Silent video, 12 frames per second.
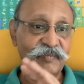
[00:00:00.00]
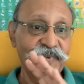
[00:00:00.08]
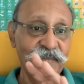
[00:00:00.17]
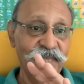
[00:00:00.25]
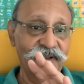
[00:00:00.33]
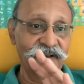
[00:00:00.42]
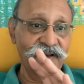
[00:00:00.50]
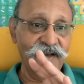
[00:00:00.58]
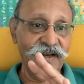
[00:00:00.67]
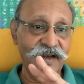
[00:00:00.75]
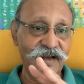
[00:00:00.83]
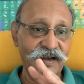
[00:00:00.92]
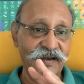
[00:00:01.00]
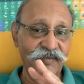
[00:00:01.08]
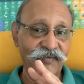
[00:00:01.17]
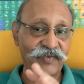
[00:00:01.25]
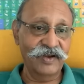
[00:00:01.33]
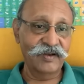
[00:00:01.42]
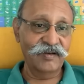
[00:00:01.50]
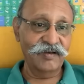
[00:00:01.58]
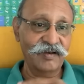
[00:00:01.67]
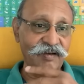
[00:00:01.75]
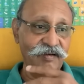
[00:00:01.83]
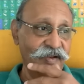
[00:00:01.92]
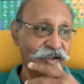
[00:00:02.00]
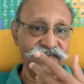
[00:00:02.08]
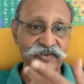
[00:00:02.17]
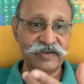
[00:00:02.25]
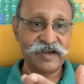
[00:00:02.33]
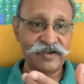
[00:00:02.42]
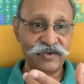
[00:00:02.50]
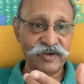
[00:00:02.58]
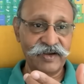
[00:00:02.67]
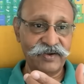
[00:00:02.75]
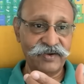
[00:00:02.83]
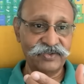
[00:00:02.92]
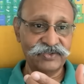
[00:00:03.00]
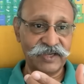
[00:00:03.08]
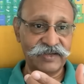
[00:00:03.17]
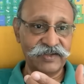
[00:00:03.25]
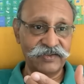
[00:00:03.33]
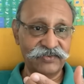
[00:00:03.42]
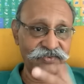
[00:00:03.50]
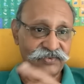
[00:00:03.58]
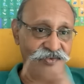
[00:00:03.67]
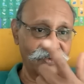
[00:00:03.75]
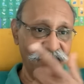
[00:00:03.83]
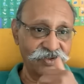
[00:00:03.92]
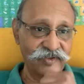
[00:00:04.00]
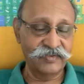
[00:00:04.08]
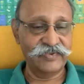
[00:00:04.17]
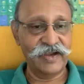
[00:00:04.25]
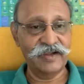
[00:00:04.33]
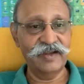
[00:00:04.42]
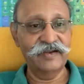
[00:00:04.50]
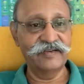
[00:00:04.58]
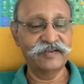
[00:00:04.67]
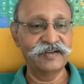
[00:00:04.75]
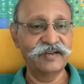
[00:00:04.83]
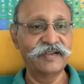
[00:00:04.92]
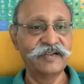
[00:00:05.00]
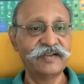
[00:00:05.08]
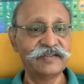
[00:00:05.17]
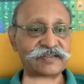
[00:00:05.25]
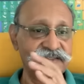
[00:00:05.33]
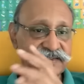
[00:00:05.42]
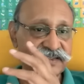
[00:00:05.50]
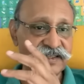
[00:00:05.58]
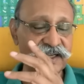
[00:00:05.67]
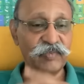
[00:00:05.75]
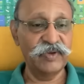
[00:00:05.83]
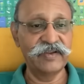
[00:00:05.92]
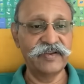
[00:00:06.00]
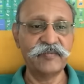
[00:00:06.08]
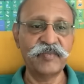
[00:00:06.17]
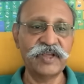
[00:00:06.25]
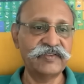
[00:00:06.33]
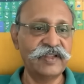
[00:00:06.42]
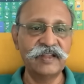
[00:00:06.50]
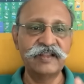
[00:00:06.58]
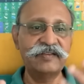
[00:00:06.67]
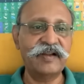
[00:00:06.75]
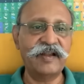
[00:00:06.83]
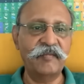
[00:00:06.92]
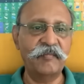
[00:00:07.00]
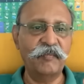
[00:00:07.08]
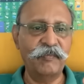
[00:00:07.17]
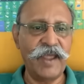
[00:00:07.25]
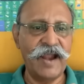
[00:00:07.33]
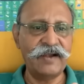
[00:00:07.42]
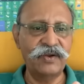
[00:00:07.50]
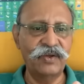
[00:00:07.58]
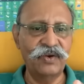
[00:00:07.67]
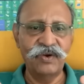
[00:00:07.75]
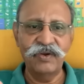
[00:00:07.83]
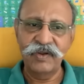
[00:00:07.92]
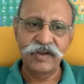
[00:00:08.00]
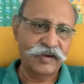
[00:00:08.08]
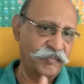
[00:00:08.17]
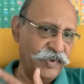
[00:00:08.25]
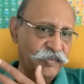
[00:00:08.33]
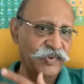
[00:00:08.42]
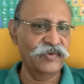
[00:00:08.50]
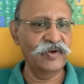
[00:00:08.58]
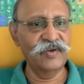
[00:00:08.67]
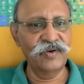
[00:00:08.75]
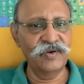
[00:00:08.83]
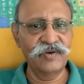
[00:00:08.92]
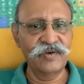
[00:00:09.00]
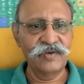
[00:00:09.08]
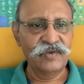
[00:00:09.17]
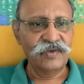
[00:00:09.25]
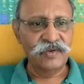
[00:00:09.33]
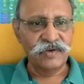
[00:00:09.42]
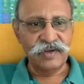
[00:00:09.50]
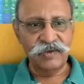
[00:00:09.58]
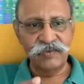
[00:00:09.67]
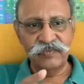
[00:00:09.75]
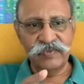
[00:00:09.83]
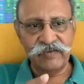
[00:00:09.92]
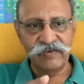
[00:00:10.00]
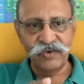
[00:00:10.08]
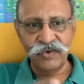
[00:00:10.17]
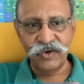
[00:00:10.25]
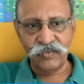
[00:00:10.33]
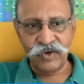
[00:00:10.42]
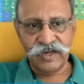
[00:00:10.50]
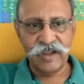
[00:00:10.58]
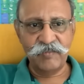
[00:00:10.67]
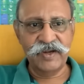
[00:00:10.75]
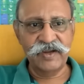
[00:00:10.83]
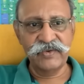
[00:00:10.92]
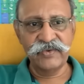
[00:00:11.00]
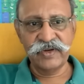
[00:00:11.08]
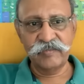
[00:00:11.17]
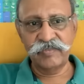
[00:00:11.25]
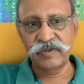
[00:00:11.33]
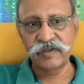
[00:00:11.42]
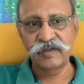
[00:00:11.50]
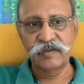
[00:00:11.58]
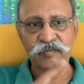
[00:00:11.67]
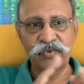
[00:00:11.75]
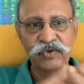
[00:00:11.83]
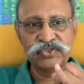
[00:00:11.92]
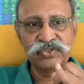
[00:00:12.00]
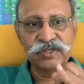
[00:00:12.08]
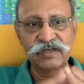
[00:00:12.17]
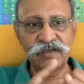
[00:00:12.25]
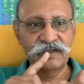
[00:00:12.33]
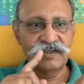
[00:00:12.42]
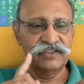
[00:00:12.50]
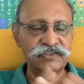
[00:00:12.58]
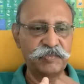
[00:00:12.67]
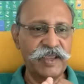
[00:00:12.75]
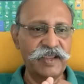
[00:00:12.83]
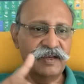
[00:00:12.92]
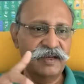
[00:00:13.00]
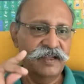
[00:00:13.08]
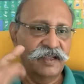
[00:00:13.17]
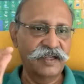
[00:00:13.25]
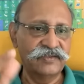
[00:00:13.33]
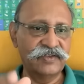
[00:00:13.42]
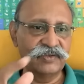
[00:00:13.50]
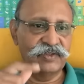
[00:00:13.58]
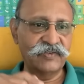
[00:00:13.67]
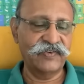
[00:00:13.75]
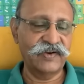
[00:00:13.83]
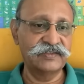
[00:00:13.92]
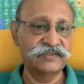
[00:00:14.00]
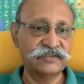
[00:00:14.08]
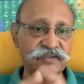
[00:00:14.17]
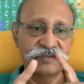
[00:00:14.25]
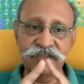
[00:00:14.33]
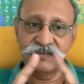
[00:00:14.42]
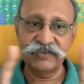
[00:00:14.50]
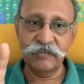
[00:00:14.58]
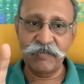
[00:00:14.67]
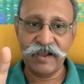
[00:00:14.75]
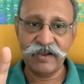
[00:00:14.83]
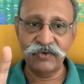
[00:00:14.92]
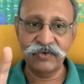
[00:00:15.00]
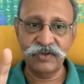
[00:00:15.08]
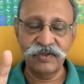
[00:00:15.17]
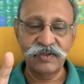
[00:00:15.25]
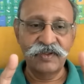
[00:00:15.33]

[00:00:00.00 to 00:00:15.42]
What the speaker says: People will hesitate to get into Chinese satellites linkages and communication because then there's a backdoor. People will go. Now they will quote what happened in Europe, Portugal, Spain, and south of France. There was a blackout.